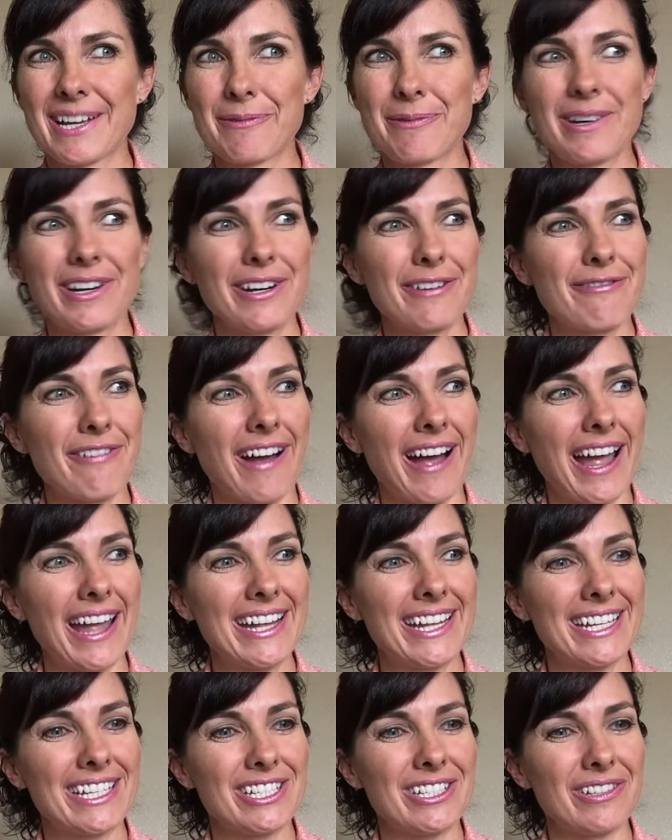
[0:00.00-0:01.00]
I wonder if I
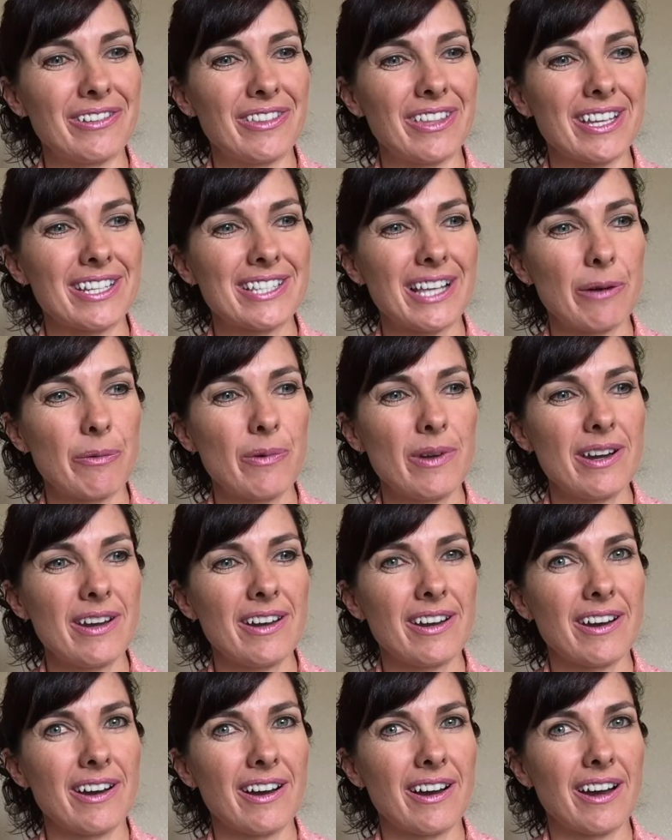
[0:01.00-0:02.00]
could do this. I
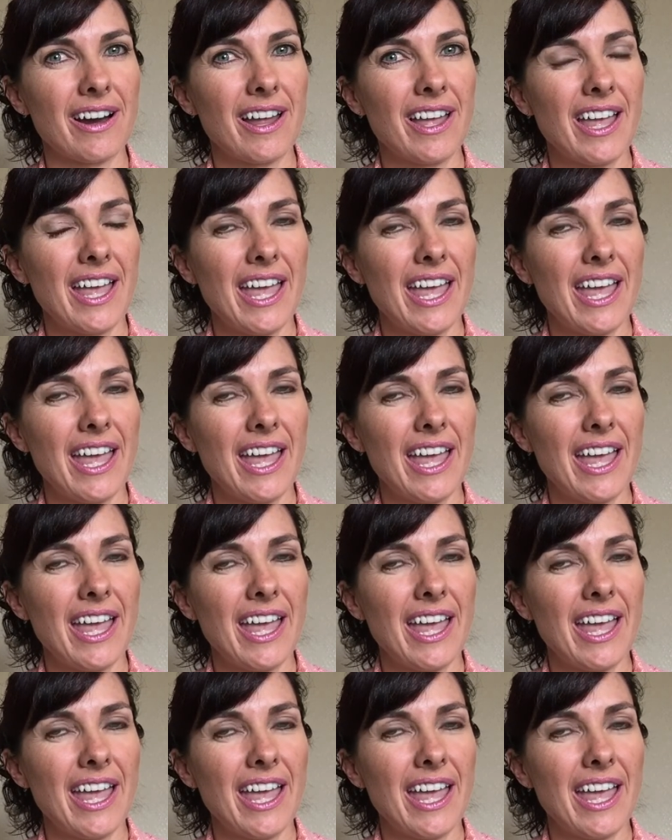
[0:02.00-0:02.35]
wonder